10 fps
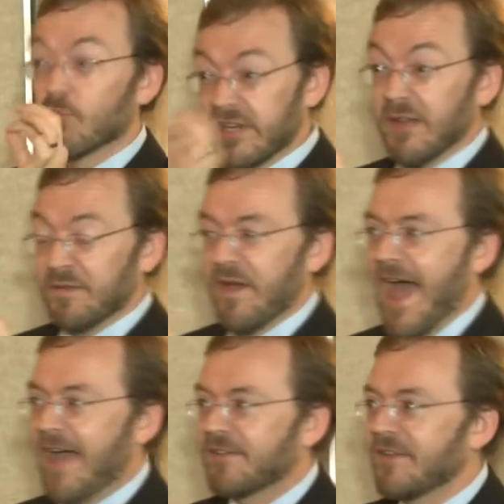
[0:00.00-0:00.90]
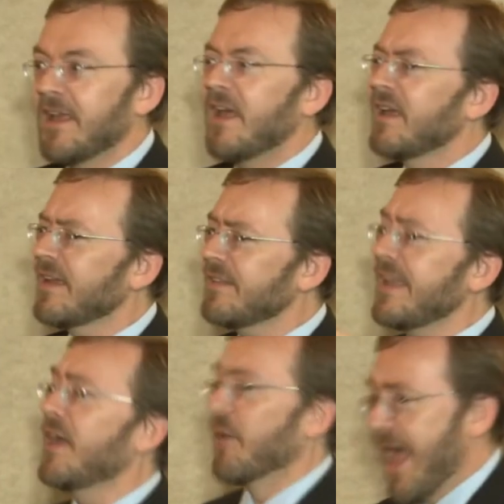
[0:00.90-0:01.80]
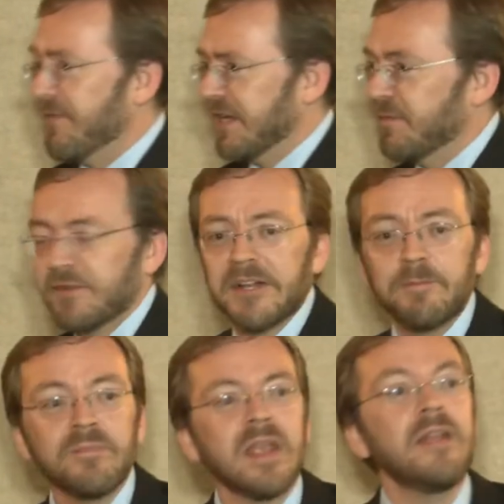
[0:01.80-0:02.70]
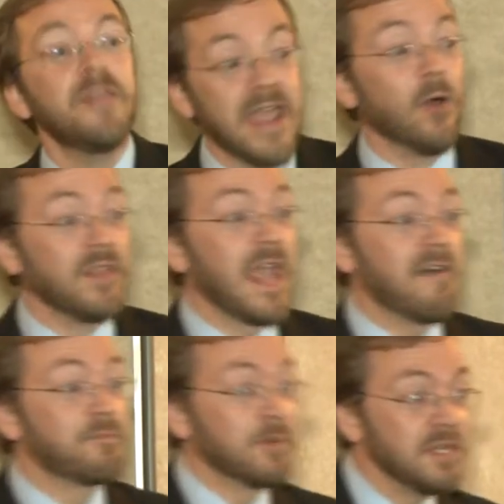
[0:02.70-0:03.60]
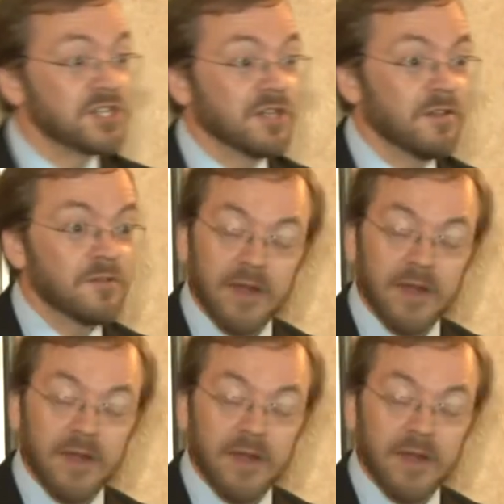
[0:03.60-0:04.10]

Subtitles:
real fast, because they don't have any freedom. They only have permissions,